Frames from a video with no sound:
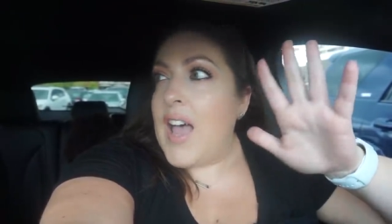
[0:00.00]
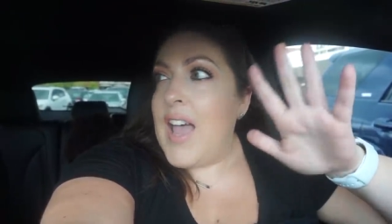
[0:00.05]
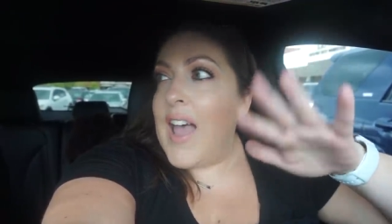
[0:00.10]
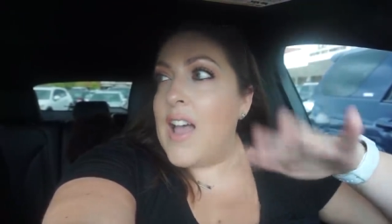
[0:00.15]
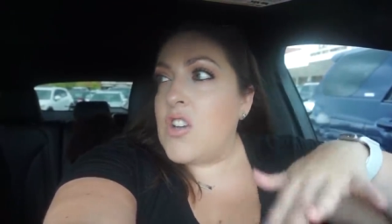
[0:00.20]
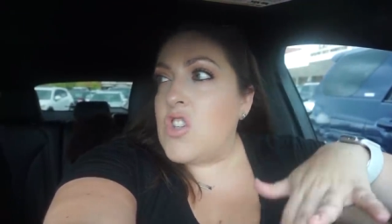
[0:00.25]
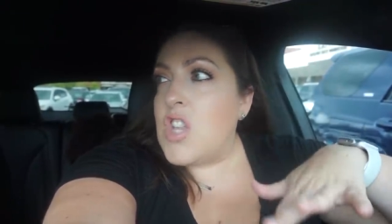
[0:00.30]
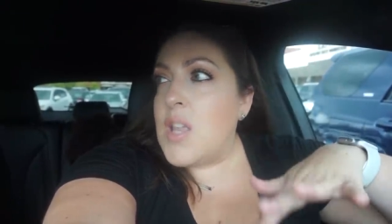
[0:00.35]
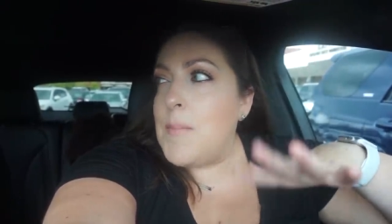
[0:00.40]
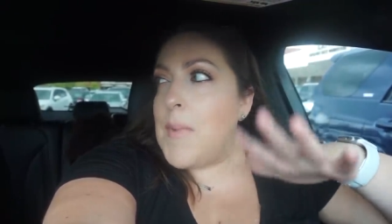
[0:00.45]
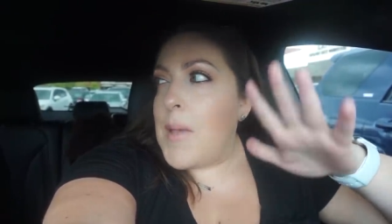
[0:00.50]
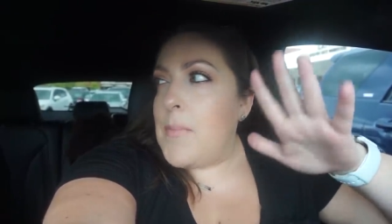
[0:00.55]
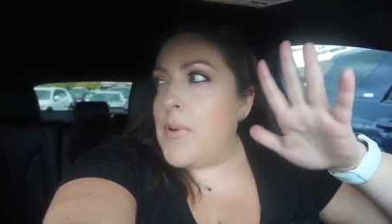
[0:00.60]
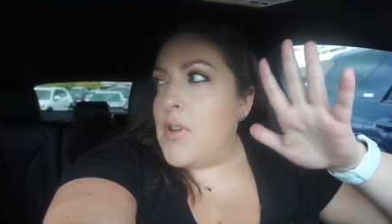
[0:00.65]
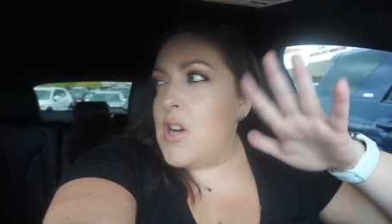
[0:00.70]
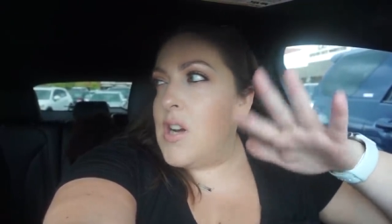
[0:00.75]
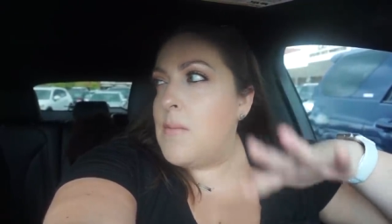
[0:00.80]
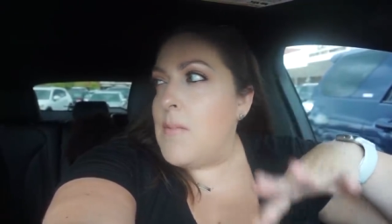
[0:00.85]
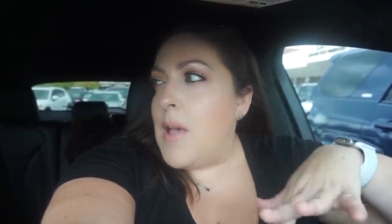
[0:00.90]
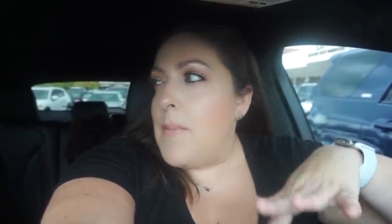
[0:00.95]
I actually might
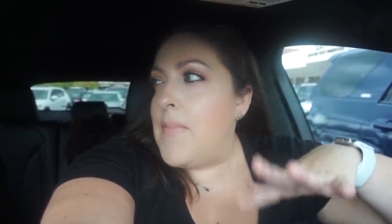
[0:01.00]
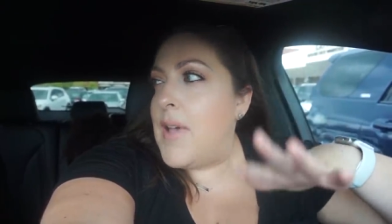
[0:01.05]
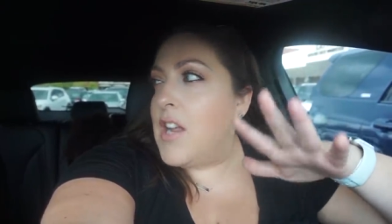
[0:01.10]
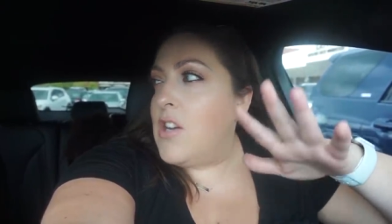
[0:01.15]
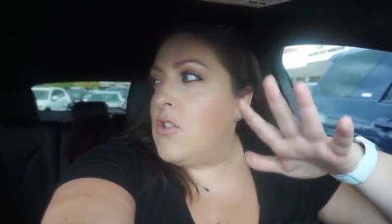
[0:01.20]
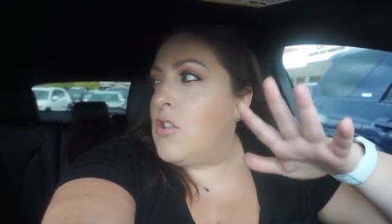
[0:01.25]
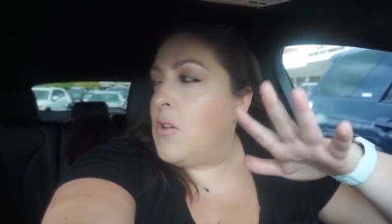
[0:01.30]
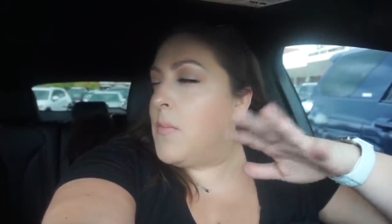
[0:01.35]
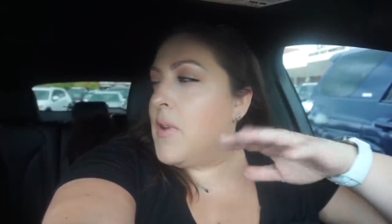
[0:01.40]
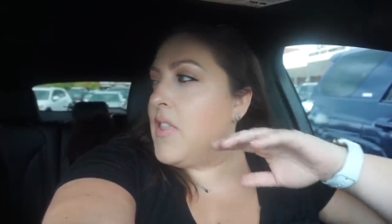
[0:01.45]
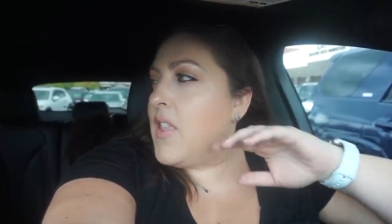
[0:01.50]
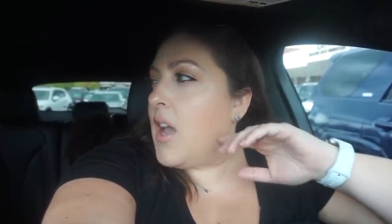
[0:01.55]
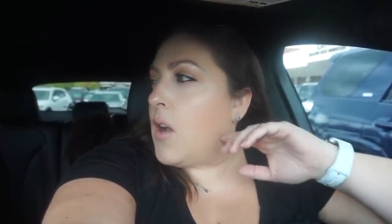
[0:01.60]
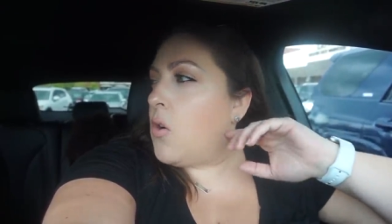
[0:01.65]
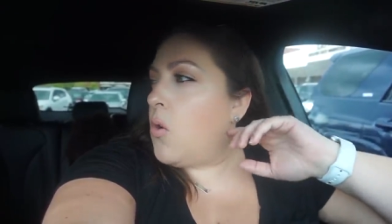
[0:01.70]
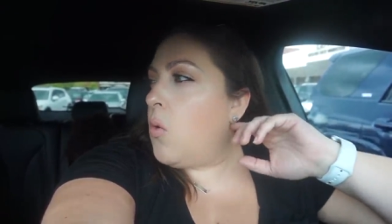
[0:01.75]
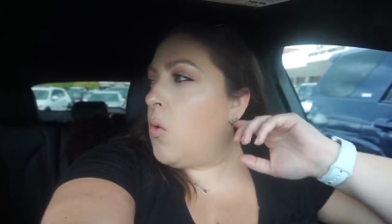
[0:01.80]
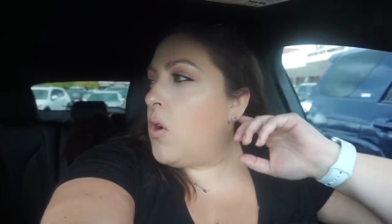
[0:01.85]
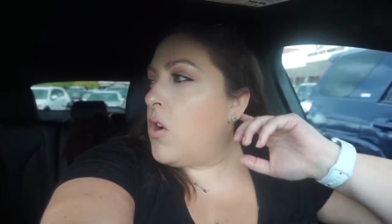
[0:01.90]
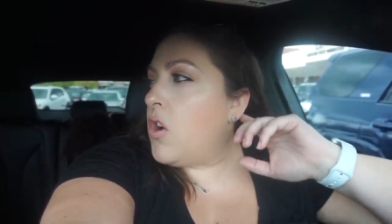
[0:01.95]
put it in my bedroom in that
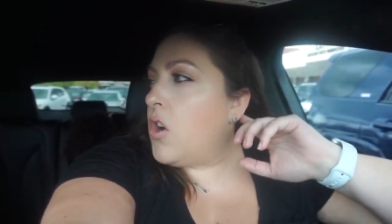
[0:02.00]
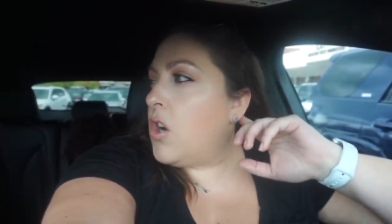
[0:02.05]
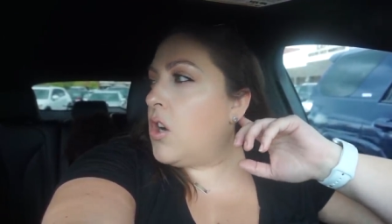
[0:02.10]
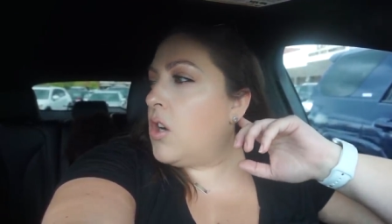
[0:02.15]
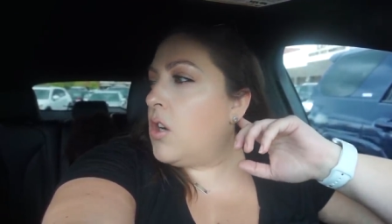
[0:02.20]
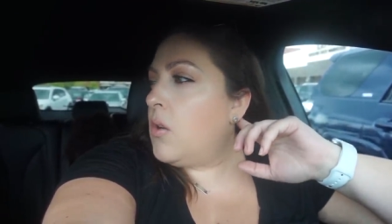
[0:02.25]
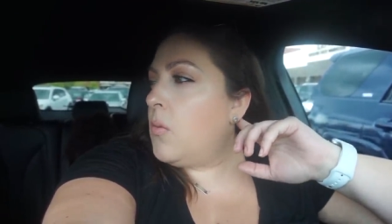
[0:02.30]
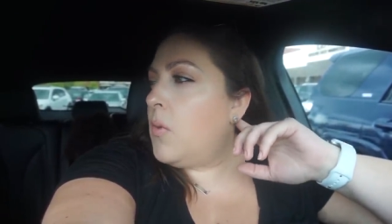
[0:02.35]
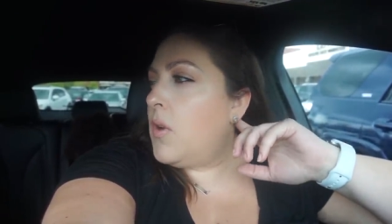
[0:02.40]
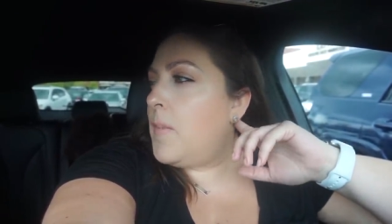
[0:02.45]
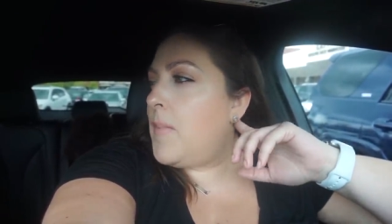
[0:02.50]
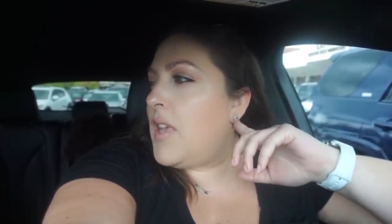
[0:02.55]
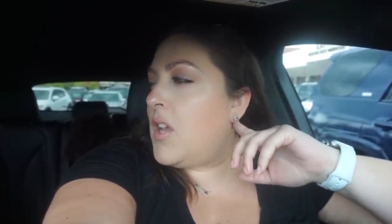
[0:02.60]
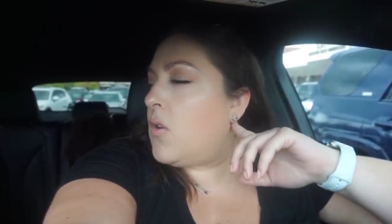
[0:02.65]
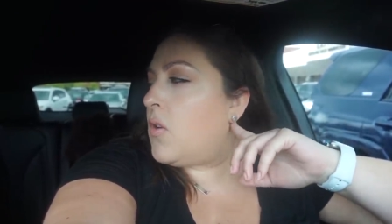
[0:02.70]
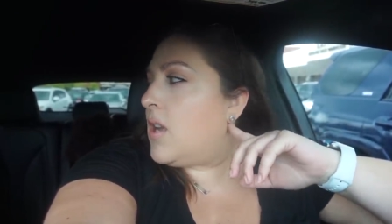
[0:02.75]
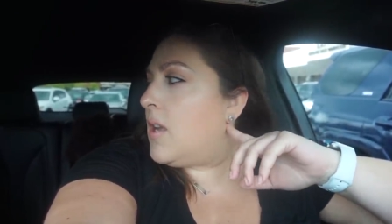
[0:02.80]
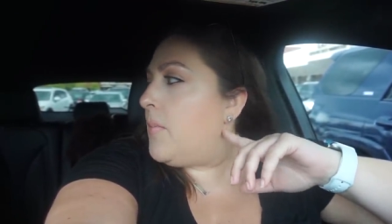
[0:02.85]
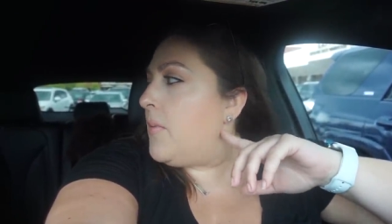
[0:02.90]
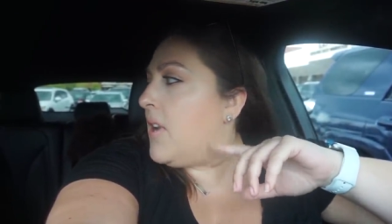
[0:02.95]
corner. Would it be
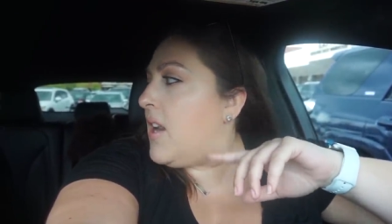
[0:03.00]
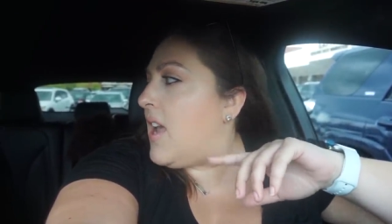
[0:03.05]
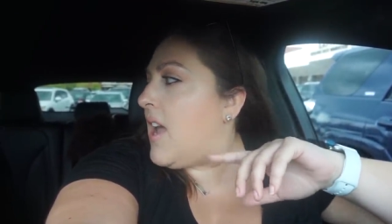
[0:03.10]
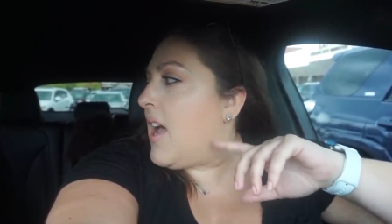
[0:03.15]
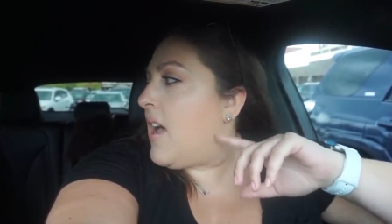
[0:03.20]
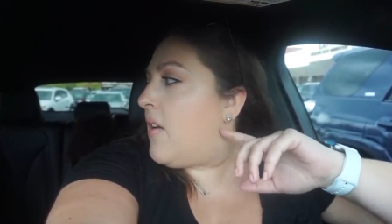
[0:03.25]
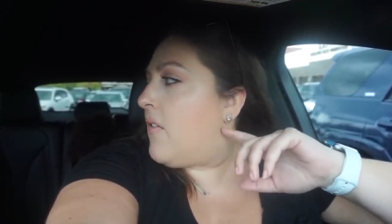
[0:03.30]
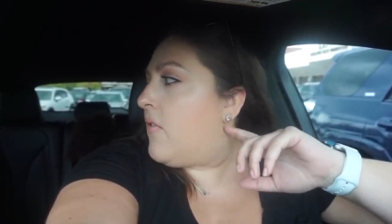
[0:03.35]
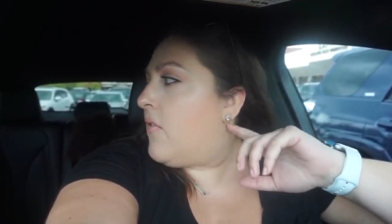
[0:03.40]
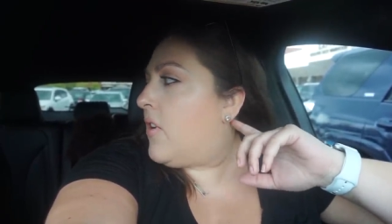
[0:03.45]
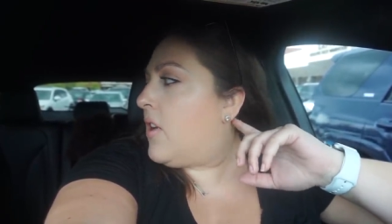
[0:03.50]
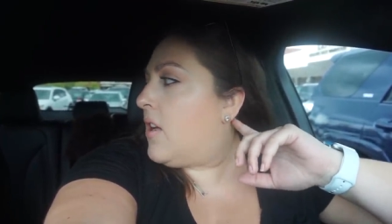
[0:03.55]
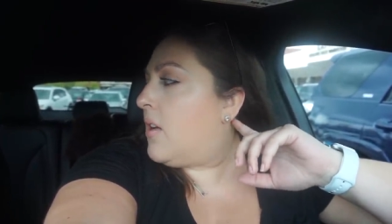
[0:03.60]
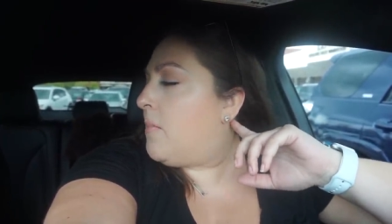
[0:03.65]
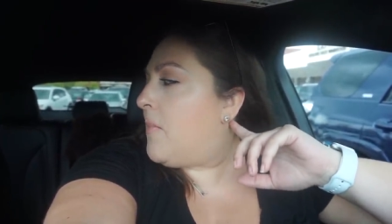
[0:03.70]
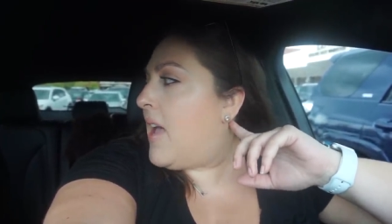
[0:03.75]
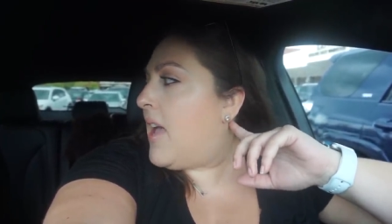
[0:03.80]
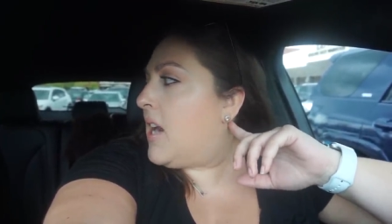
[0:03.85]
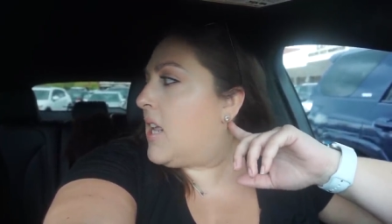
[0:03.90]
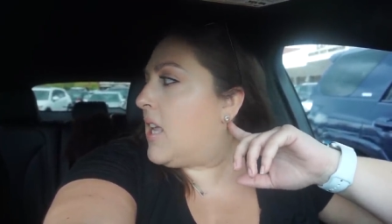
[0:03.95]
creepy to have a
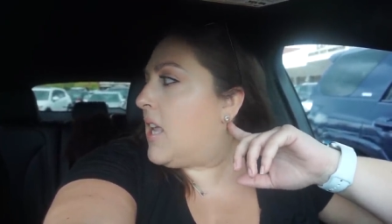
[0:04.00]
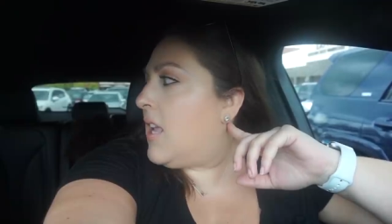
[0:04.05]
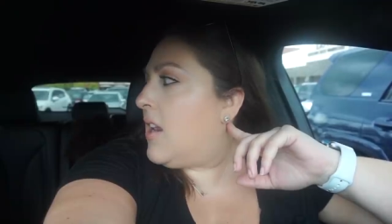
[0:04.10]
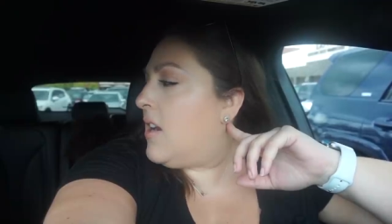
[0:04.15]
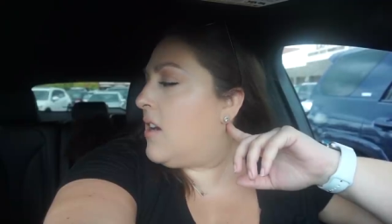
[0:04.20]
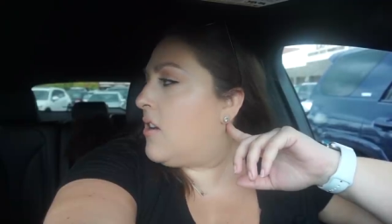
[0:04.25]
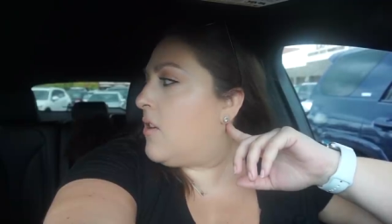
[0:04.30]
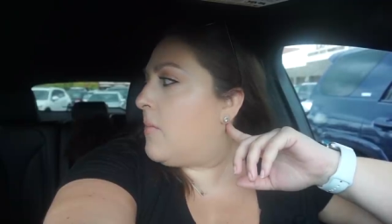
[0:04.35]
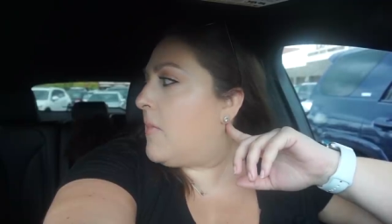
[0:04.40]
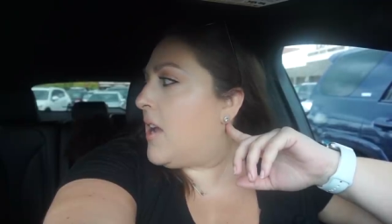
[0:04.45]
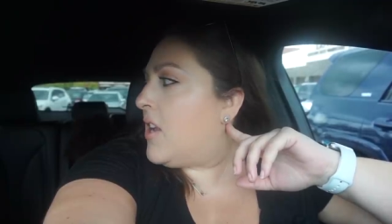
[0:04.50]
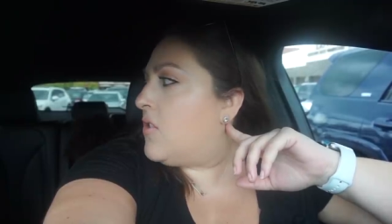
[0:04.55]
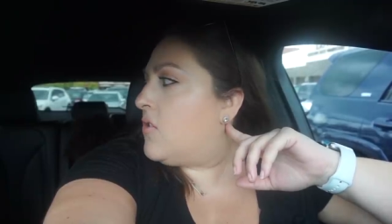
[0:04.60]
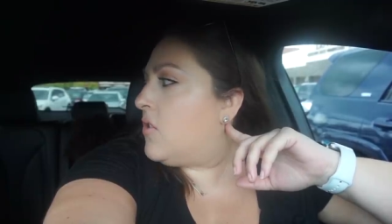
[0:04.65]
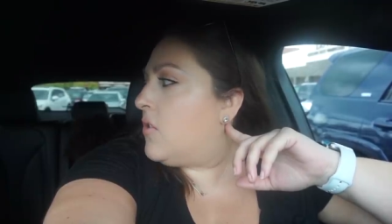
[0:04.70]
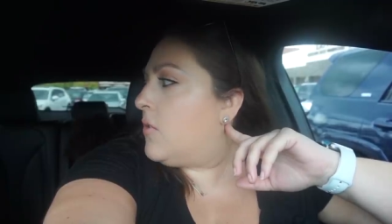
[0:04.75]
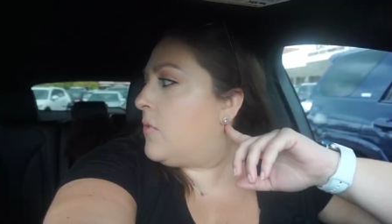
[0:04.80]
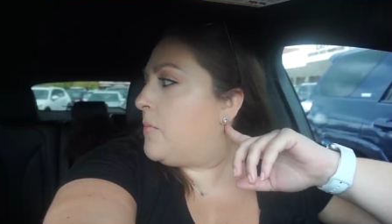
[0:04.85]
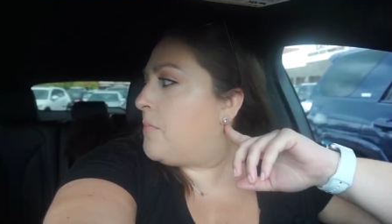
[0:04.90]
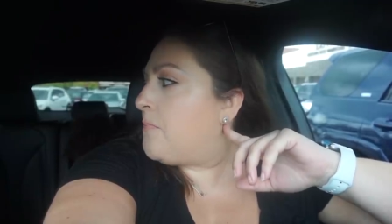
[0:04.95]
mannequin in your
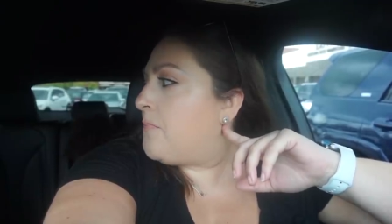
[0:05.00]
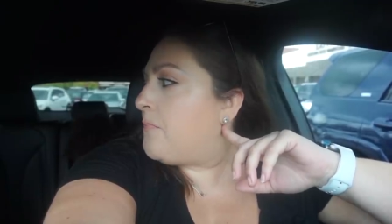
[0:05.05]
bedroom? I mean, you